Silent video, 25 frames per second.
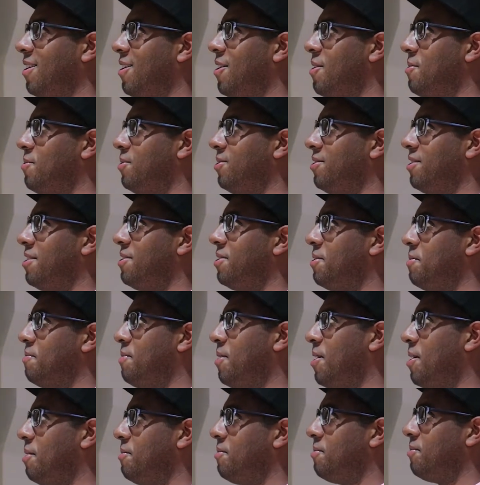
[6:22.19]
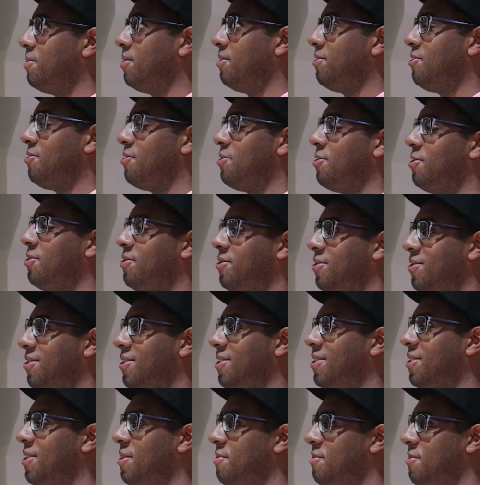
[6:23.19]
I was at the pub with Josh
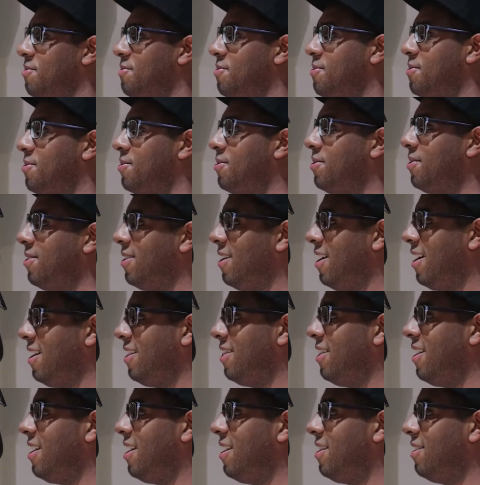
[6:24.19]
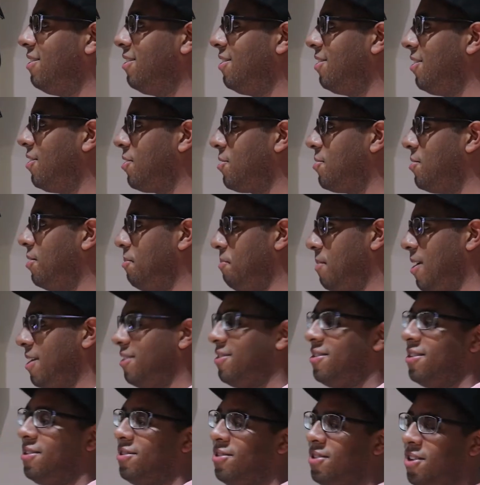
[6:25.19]
the night before, and then I got a
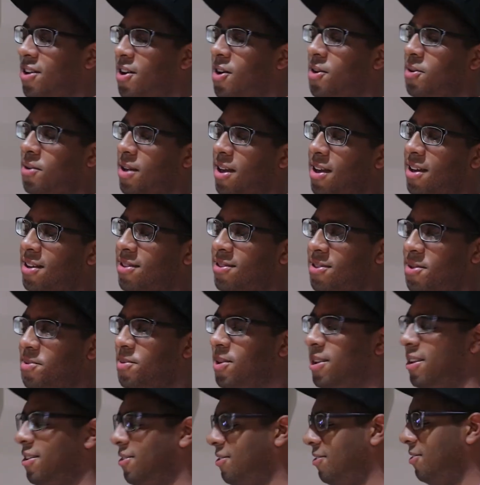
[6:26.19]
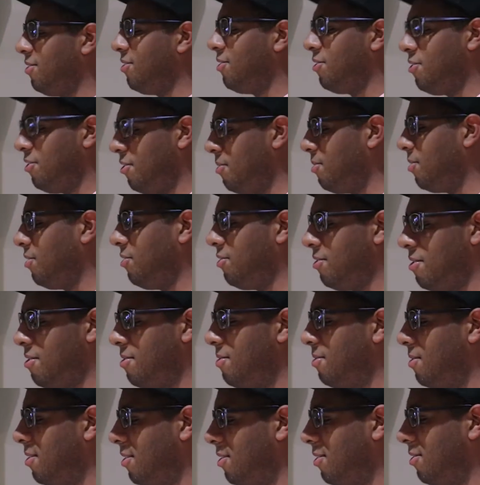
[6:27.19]
message like, "Oh yeah, someone needs you to shoot a
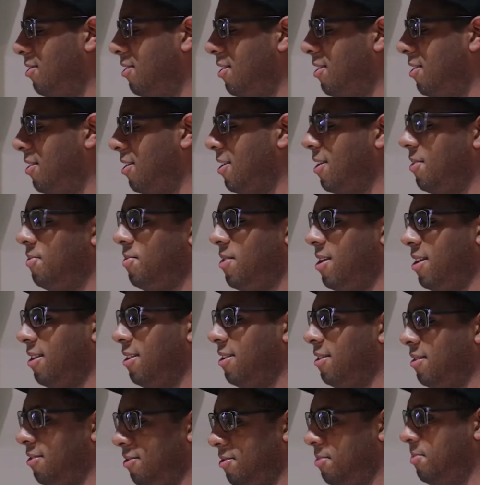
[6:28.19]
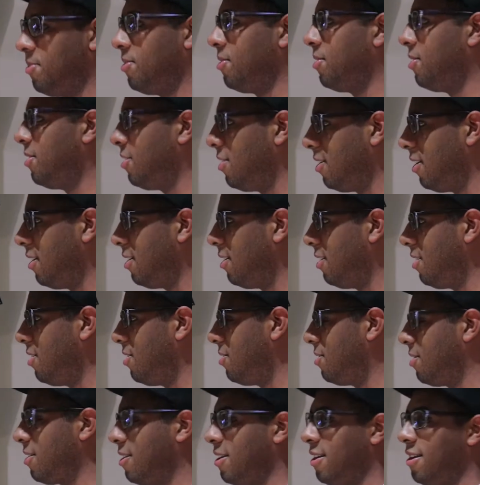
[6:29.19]
show," and I was like, "Okay, when? Tomorrow night?"
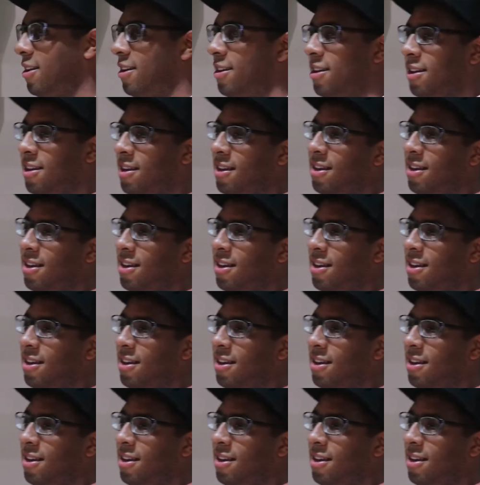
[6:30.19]
Oh, okay.